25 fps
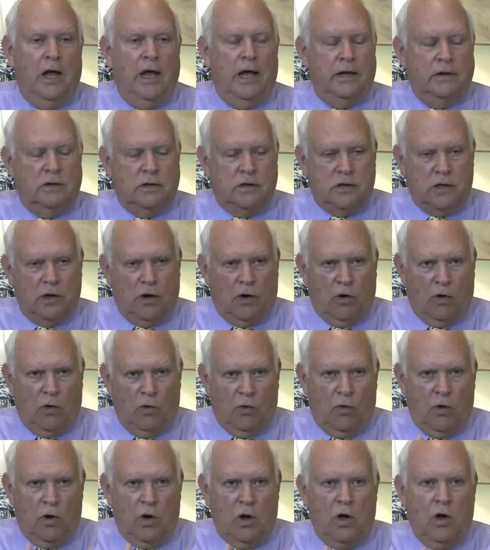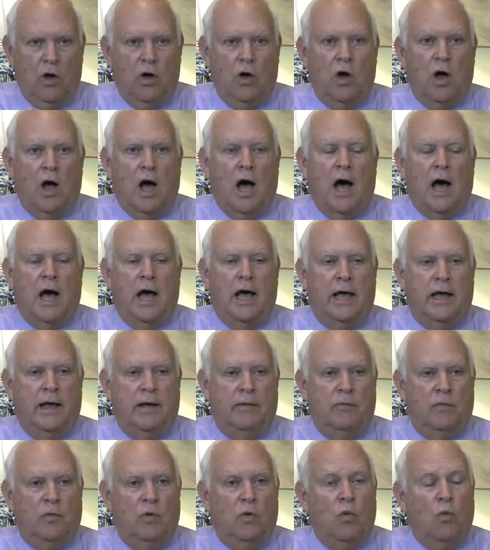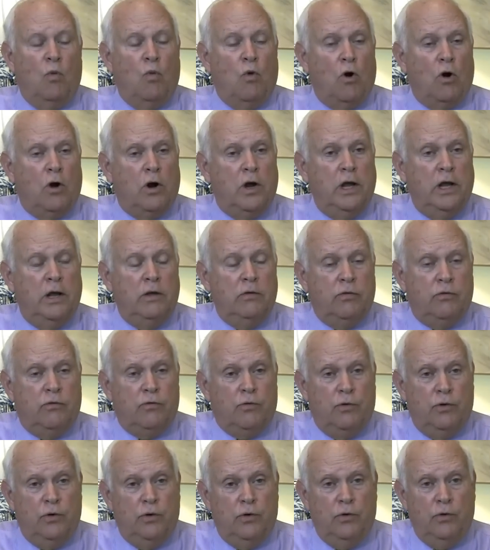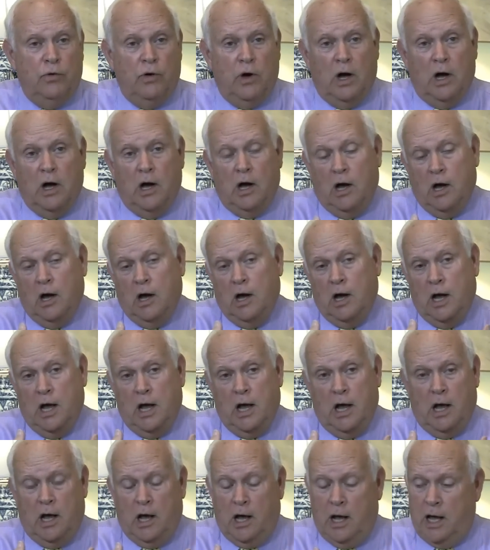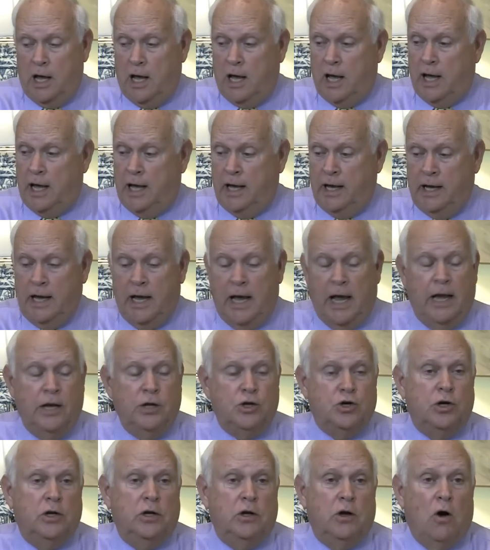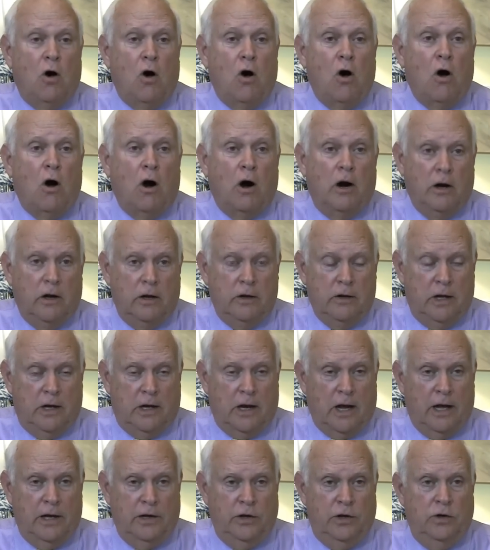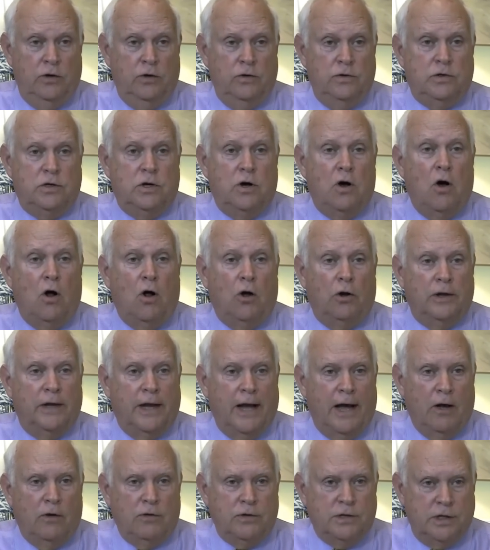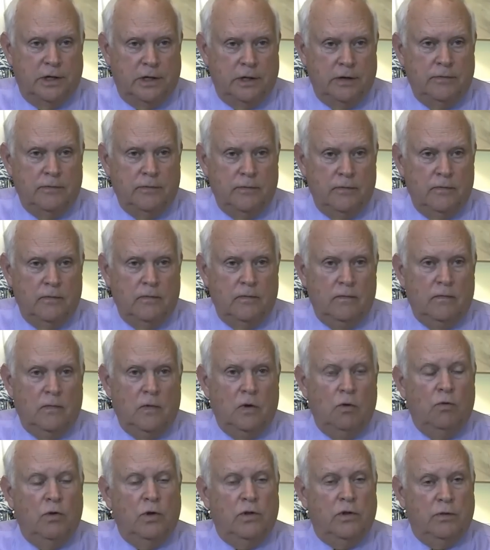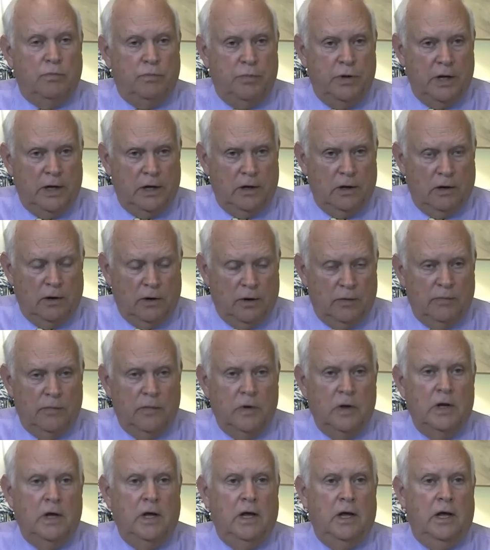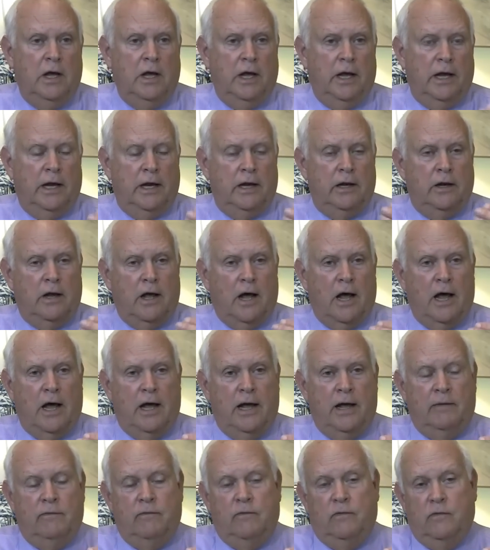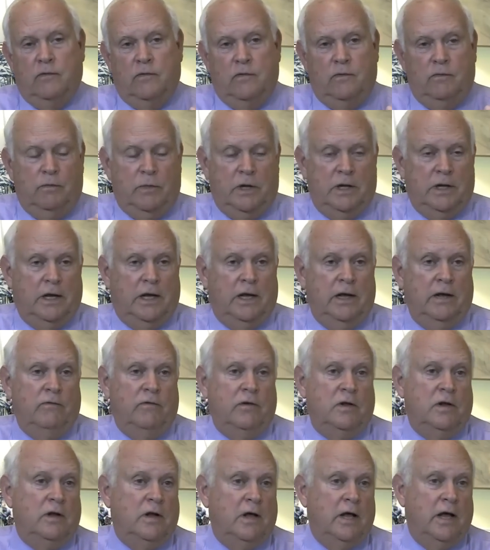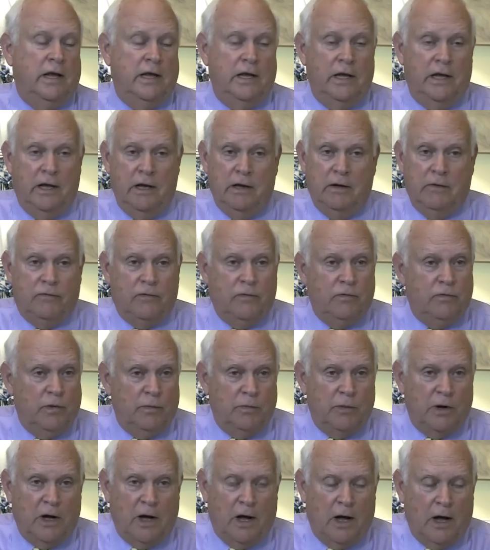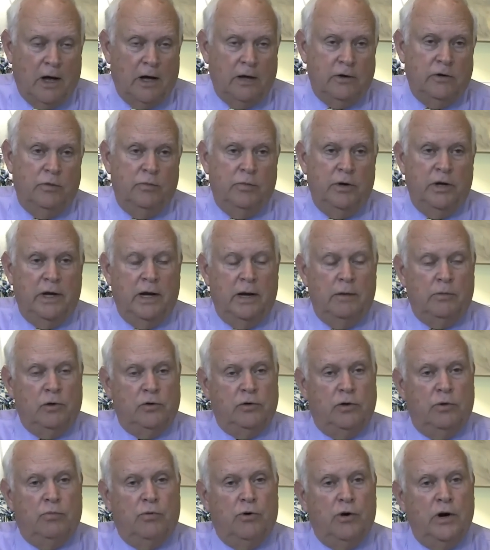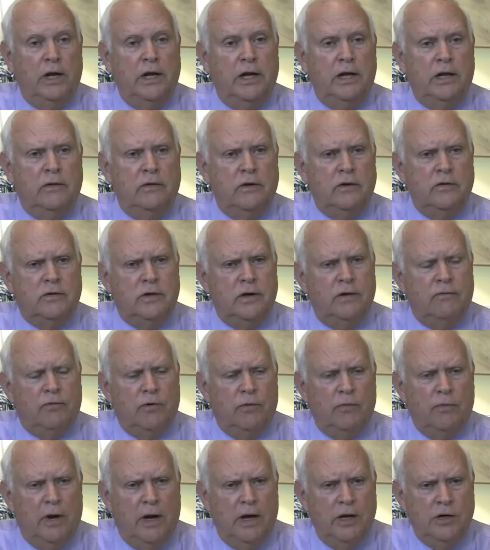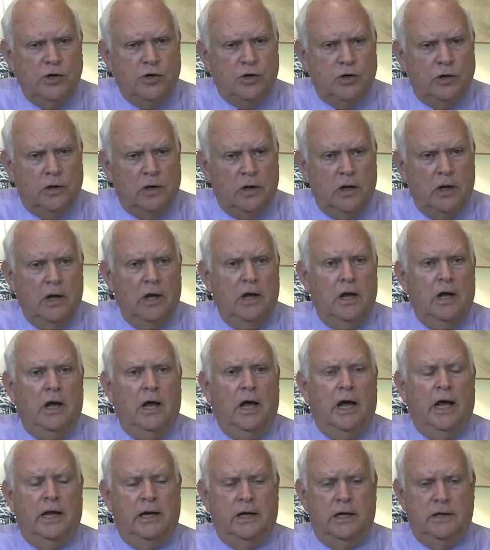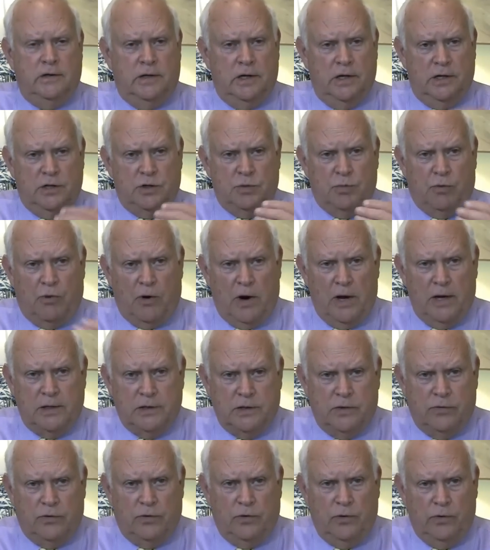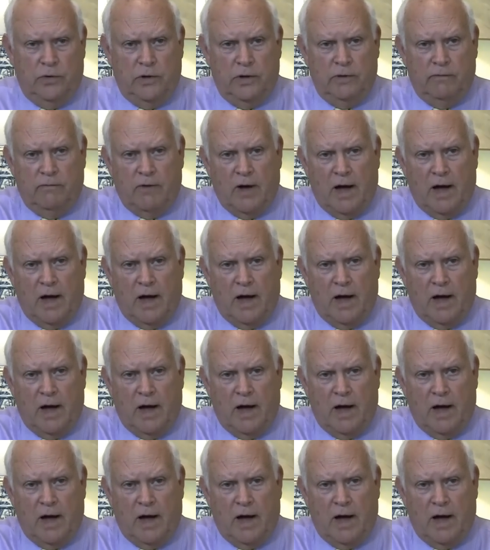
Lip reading: And so I am working through an ancient art that I use called dowsing with a pendulum, and I have been given a gift from God to be able to bring in this information, and it's expressed through the